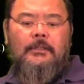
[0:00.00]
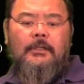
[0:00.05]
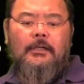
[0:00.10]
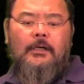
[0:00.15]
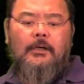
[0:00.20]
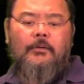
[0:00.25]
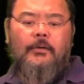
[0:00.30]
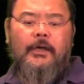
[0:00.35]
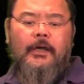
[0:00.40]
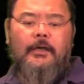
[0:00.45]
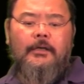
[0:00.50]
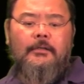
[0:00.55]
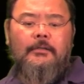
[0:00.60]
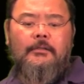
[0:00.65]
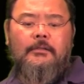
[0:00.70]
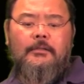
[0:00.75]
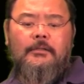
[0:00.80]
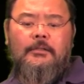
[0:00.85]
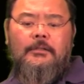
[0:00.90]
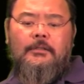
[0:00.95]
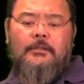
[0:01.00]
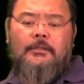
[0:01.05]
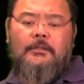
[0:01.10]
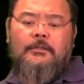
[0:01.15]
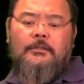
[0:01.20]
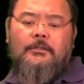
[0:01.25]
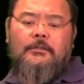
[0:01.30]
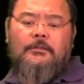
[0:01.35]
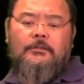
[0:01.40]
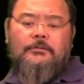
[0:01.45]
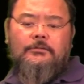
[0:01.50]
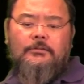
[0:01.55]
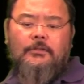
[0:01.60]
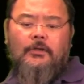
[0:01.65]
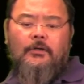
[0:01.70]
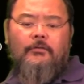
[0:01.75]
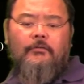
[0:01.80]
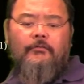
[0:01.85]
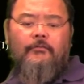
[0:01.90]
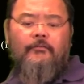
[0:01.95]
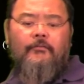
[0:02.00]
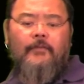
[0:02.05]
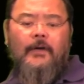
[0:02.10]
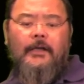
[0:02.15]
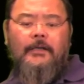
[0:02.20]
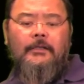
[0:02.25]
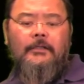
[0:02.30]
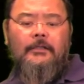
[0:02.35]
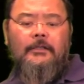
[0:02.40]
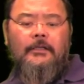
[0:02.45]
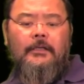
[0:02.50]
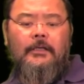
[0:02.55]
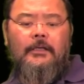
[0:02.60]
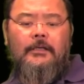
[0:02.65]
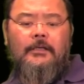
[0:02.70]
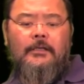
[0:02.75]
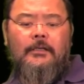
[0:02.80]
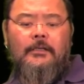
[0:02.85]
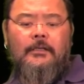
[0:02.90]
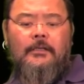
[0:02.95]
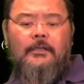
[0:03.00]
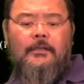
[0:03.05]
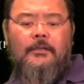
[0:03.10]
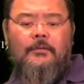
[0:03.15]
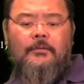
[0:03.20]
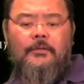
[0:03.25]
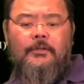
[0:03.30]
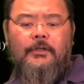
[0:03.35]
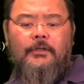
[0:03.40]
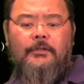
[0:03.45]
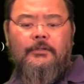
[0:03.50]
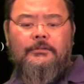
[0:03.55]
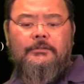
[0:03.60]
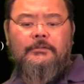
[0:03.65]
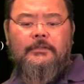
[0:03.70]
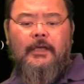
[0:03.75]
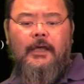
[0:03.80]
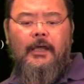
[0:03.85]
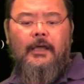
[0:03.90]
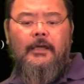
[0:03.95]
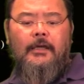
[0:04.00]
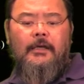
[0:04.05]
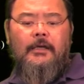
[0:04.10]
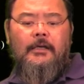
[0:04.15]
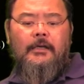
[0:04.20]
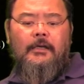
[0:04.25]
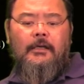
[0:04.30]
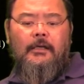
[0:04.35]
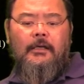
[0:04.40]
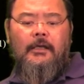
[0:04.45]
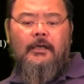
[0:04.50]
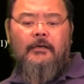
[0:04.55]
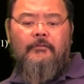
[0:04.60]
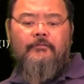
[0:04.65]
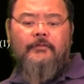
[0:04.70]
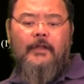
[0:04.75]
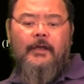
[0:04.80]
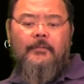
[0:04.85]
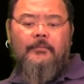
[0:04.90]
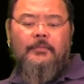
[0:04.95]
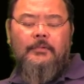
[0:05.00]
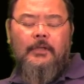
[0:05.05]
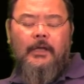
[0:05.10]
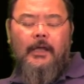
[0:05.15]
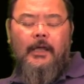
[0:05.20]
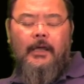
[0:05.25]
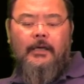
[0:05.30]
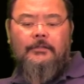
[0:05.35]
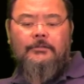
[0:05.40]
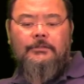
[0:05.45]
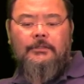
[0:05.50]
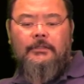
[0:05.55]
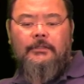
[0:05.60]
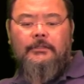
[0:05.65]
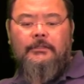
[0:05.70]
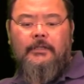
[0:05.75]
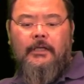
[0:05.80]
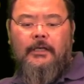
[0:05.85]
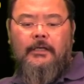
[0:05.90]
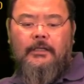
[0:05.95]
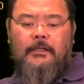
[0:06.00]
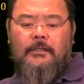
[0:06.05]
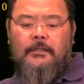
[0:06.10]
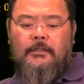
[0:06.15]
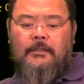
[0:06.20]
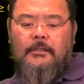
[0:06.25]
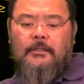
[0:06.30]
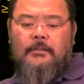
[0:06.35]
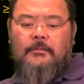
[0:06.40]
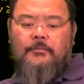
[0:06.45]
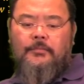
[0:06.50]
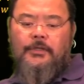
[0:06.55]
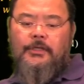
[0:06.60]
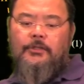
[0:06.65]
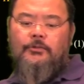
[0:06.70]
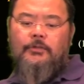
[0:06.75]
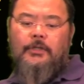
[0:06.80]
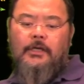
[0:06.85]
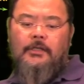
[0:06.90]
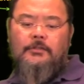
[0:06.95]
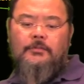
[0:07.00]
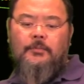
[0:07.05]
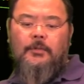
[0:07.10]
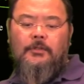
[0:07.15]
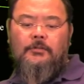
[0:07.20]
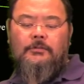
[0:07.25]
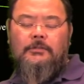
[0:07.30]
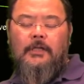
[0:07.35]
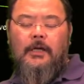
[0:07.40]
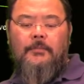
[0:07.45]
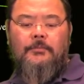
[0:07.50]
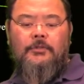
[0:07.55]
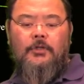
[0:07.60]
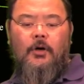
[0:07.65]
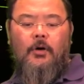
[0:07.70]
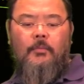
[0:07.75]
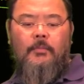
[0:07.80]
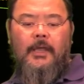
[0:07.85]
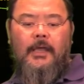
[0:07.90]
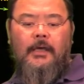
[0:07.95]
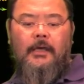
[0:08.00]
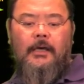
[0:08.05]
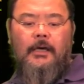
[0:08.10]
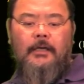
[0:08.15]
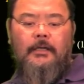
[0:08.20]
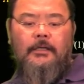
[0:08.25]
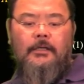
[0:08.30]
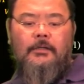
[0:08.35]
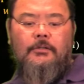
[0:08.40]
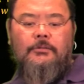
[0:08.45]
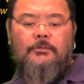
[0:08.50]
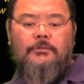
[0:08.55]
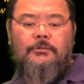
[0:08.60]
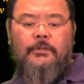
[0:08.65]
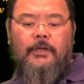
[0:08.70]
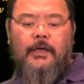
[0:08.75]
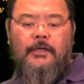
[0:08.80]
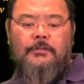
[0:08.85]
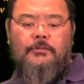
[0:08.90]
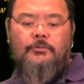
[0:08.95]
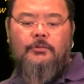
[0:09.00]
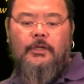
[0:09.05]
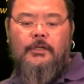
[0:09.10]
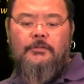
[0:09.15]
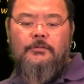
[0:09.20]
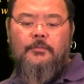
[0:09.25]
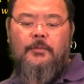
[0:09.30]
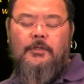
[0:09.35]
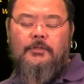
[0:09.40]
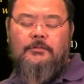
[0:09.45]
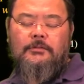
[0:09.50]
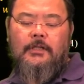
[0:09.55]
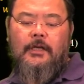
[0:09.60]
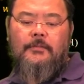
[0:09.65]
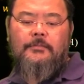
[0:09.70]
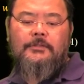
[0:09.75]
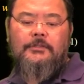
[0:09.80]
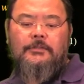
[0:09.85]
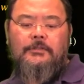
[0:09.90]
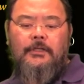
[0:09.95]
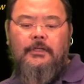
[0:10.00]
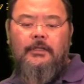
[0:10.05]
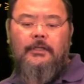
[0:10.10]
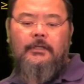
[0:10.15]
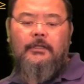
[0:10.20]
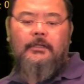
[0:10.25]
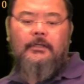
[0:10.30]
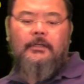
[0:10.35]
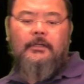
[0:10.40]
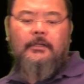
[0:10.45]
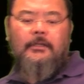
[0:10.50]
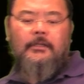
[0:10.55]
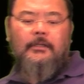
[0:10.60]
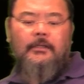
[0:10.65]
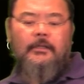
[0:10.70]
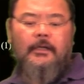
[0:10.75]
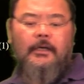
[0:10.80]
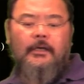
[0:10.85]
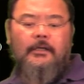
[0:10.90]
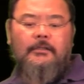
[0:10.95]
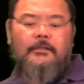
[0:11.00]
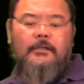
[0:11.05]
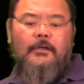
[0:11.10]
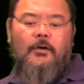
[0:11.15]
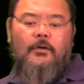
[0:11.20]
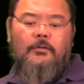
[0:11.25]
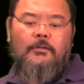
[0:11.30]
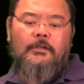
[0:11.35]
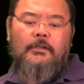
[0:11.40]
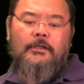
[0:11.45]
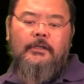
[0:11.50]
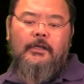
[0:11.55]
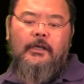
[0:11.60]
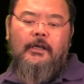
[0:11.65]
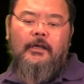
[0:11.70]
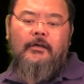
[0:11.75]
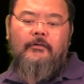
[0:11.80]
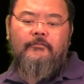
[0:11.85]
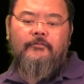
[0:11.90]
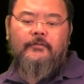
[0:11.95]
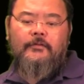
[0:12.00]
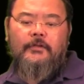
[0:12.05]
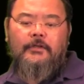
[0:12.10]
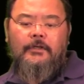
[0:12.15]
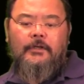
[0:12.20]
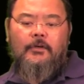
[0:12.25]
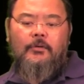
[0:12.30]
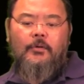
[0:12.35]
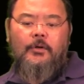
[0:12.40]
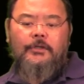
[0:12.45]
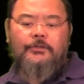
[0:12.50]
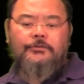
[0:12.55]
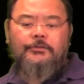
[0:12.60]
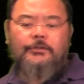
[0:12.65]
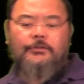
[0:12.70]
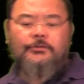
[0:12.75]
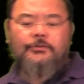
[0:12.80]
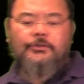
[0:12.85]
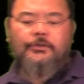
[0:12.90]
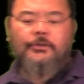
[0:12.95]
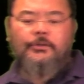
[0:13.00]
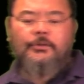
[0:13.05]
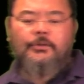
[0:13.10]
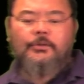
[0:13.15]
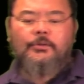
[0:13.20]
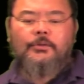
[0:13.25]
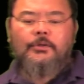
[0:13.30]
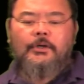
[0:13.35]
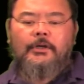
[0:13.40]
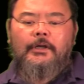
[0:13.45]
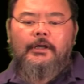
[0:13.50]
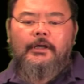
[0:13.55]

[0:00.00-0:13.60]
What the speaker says: Okay? So finally, we're going to say, if then actually B transpose times omega equal to X transpose times C, then only if the equation 2